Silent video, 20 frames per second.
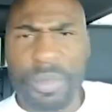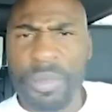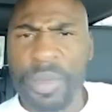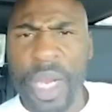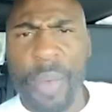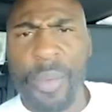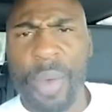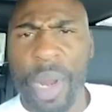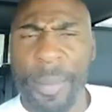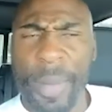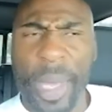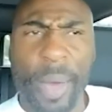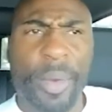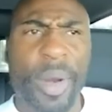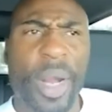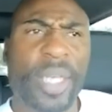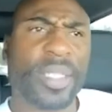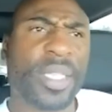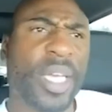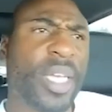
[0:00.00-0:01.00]
what I mean when
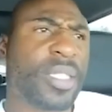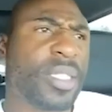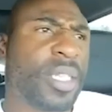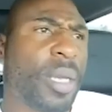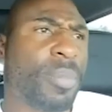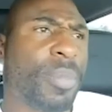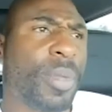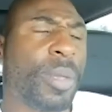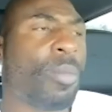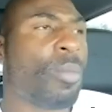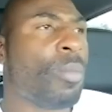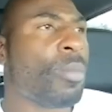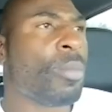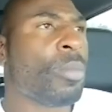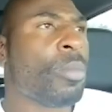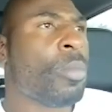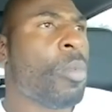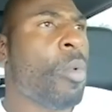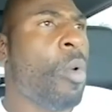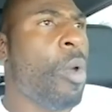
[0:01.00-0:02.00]
I say something.
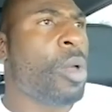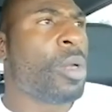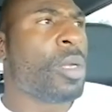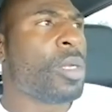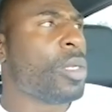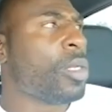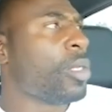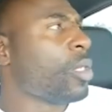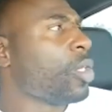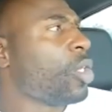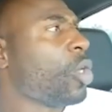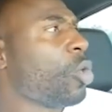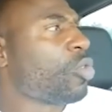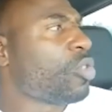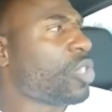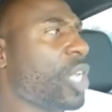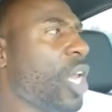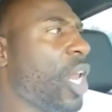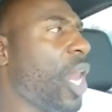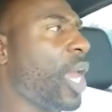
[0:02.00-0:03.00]

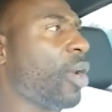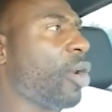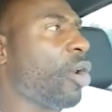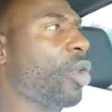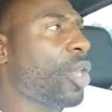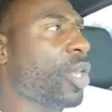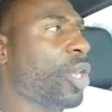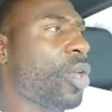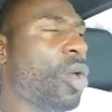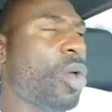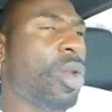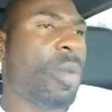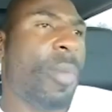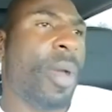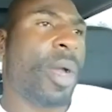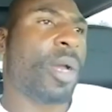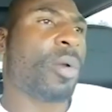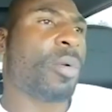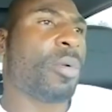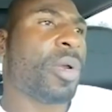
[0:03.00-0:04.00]
Usually, like early on in
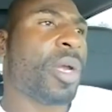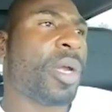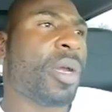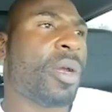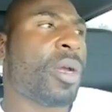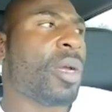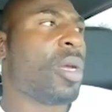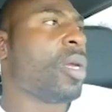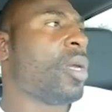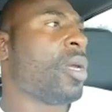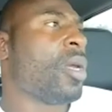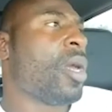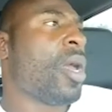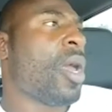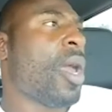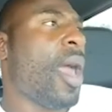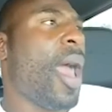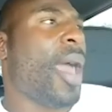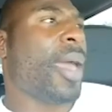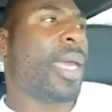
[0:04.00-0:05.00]
my career,
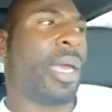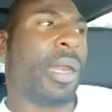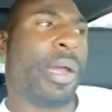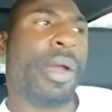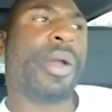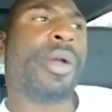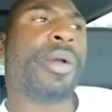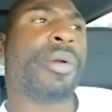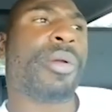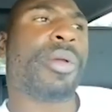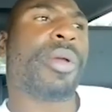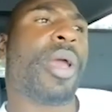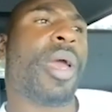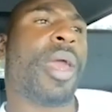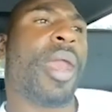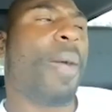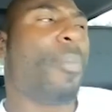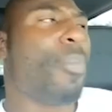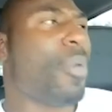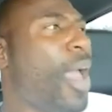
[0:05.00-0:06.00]
I get hurt and
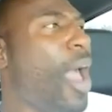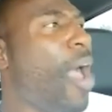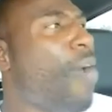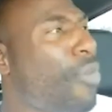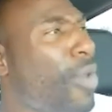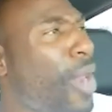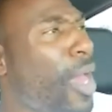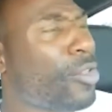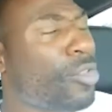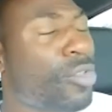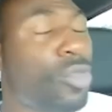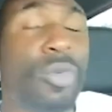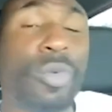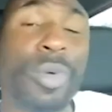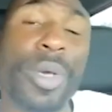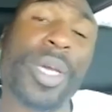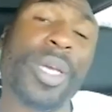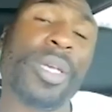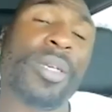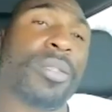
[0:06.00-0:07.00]
I'll be out for like 2
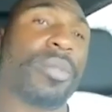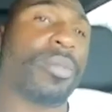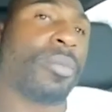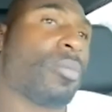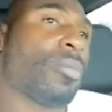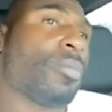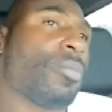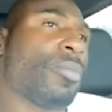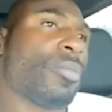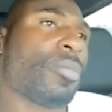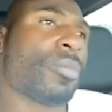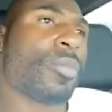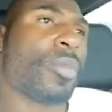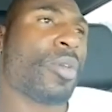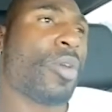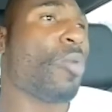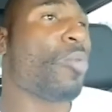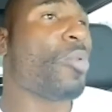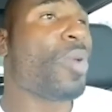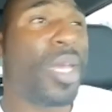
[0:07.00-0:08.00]
weeks,
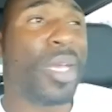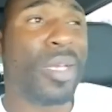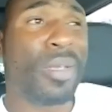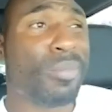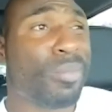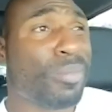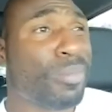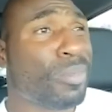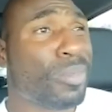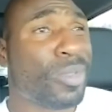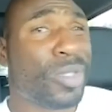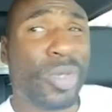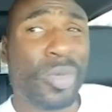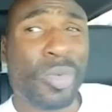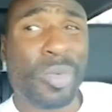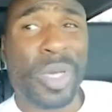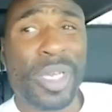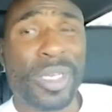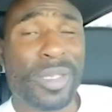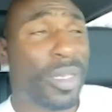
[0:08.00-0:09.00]
a week, 2
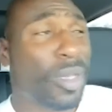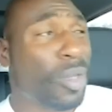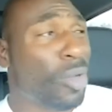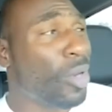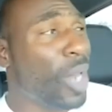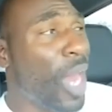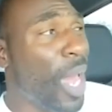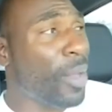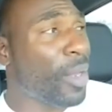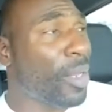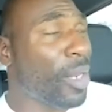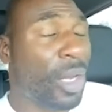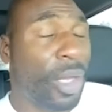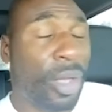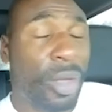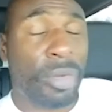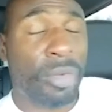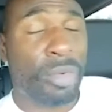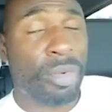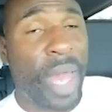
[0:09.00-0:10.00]
weeks.
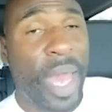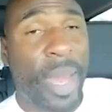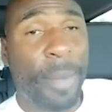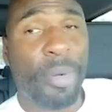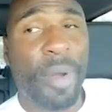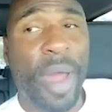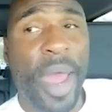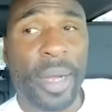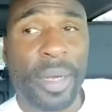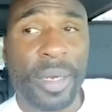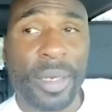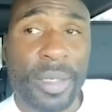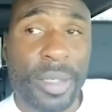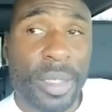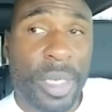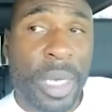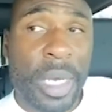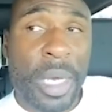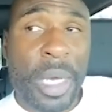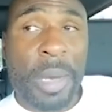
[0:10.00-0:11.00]
Light practice.
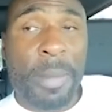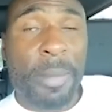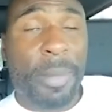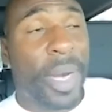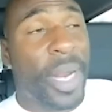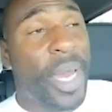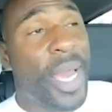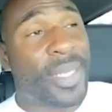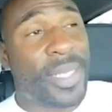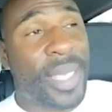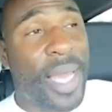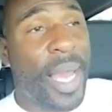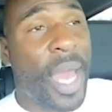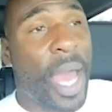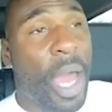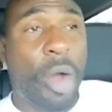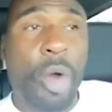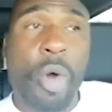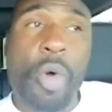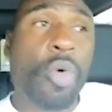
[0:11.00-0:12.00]
But as I
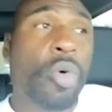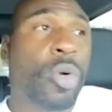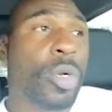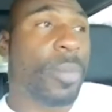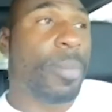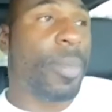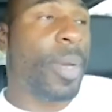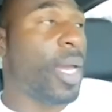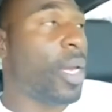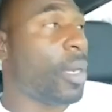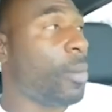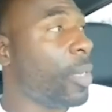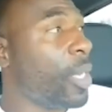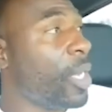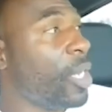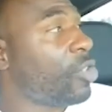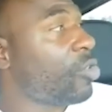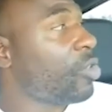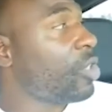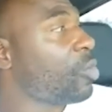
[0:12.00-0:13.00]
got older, man, them
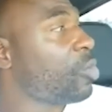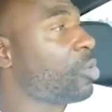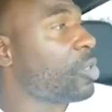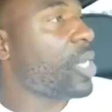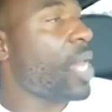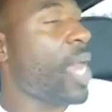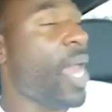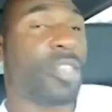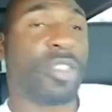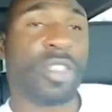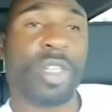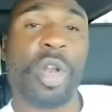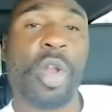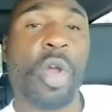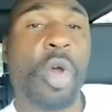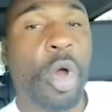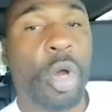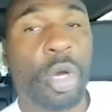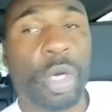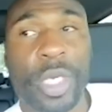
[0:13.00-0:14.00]
injuries was lasting
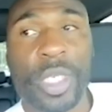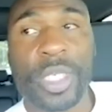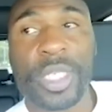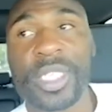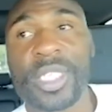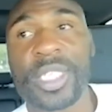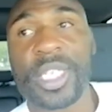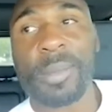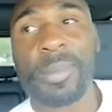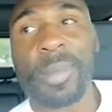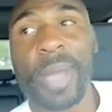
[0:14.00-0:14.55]
longer. It just seemed